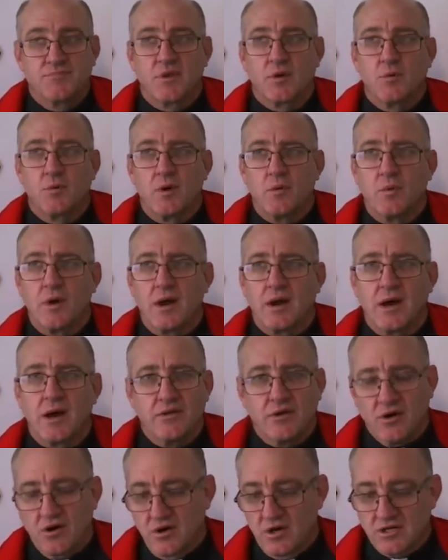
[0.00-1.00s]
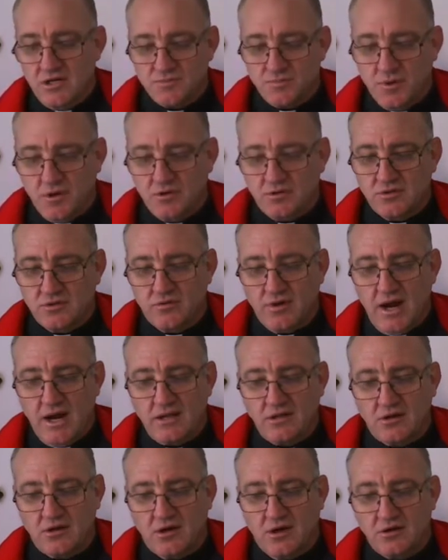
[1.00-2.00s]
when we allow the Holy Spirit to write
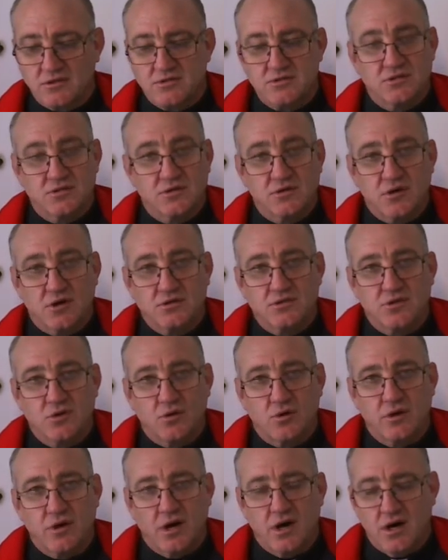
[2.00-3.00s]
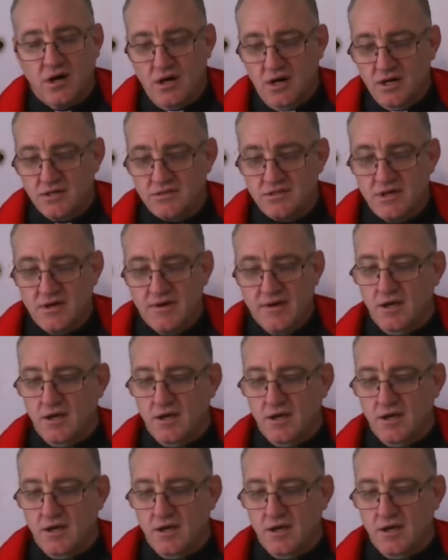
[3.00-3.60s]
God's law in our hearts.